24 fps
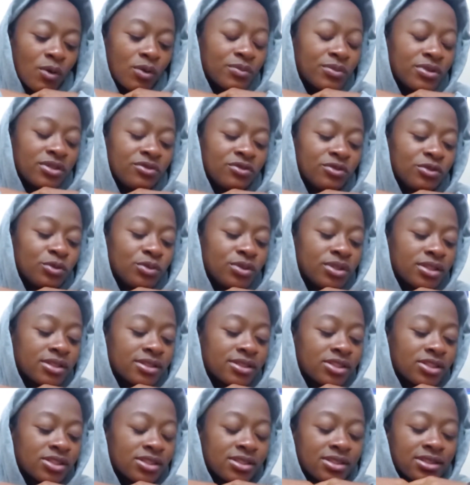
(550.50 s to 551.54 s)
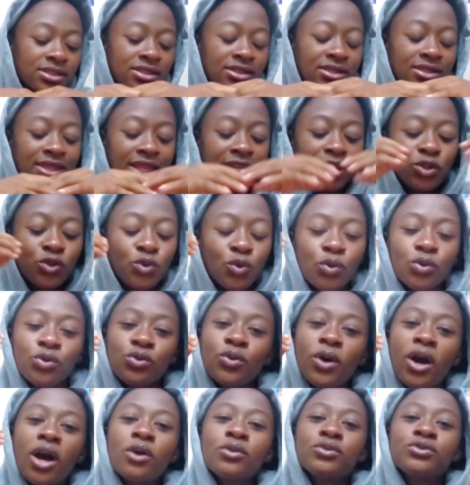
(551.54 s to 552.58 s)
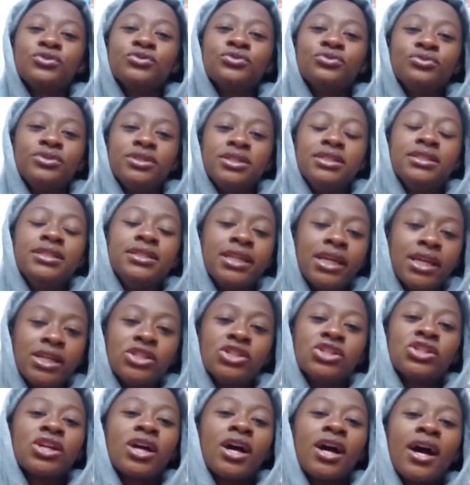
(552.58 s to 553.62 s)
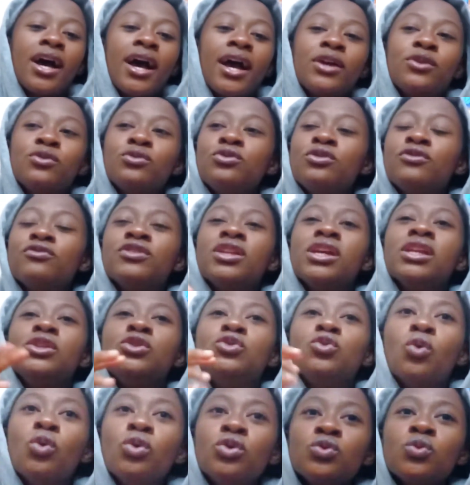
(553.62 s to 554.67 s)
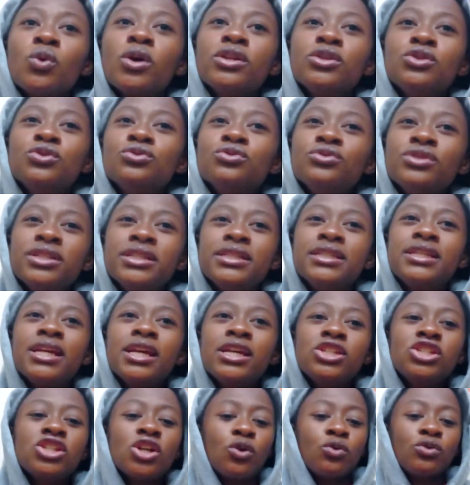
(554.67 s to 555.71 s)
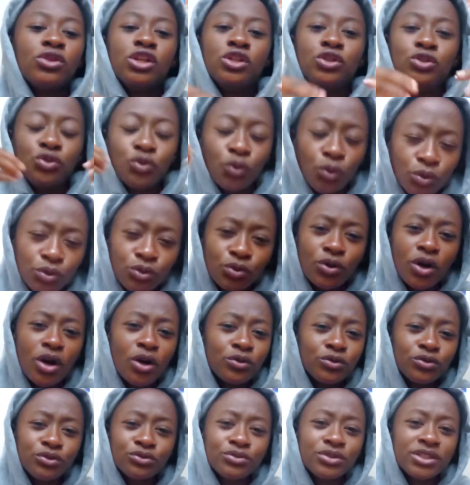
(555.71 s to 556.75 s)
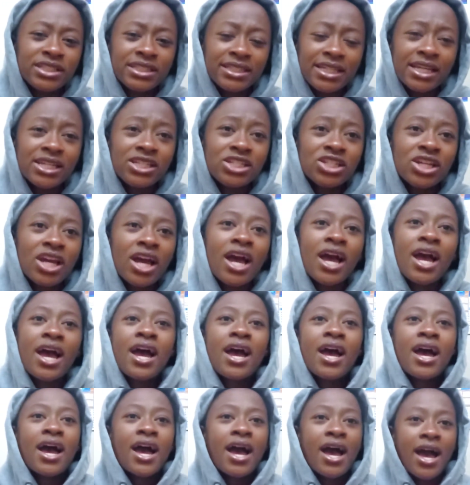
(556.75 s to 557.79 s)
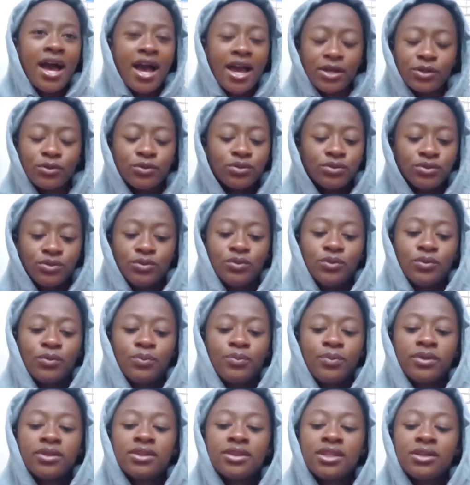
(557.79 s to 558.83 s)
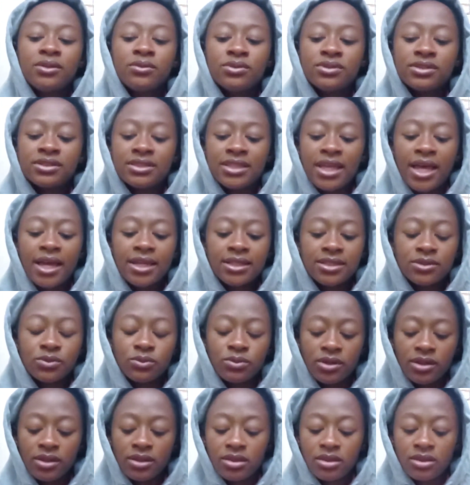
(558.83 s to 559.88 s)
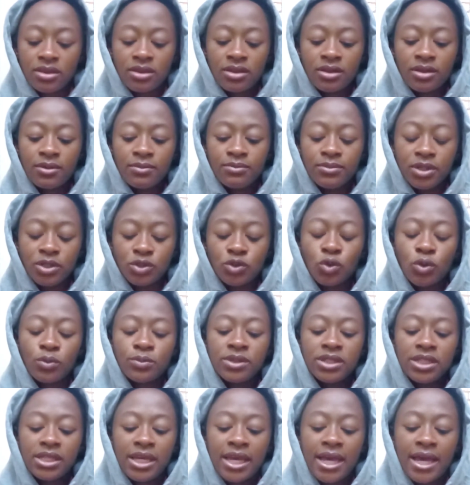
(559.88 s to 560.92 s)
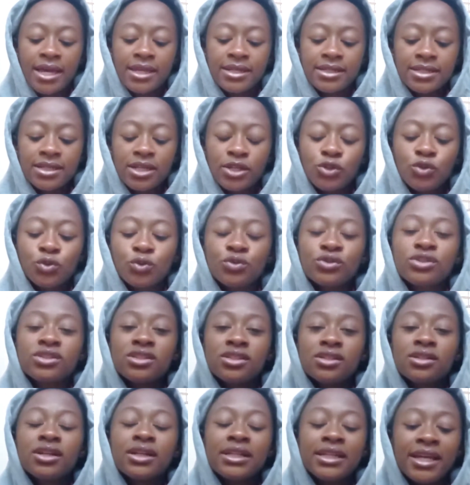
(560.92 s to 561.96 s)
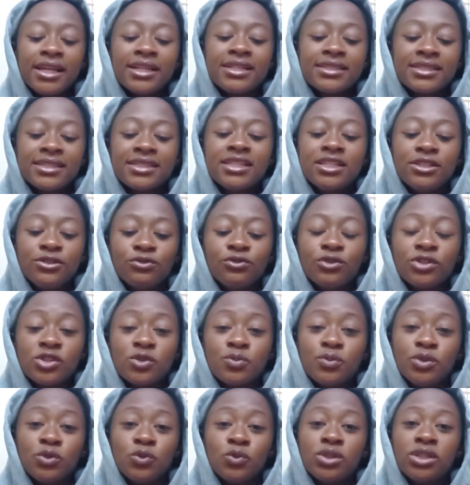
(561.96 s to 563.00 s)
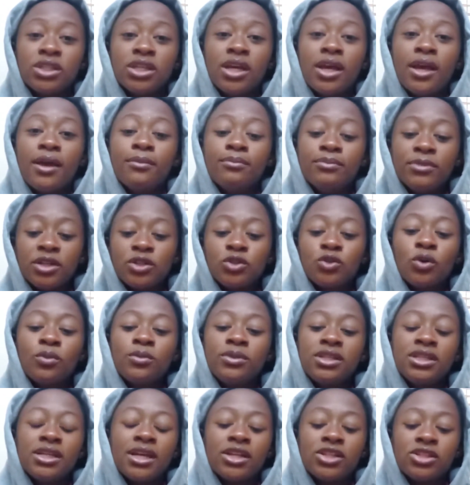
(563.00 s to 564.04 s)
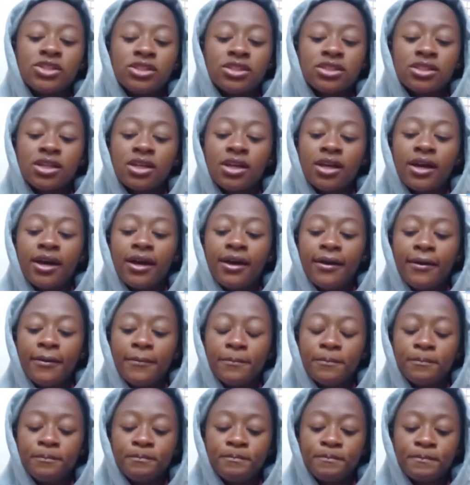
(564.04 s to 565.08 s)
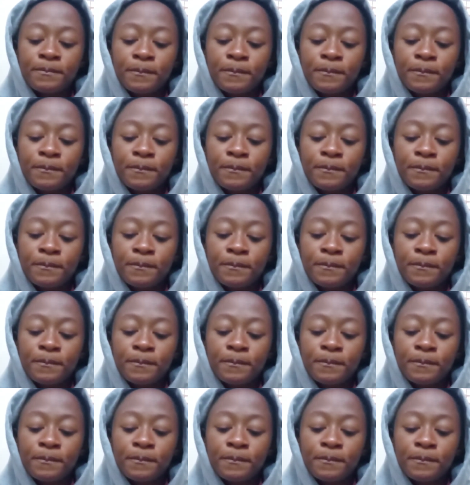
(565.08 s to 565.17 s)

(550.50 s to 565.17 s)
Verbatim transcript: our midfielders just they don't know how to read danger. I don't know if they don't want to read danger or they don't know how to read danger. I don't know. But there is that with McTominay and you could see clearly see the difference between McTominay and um,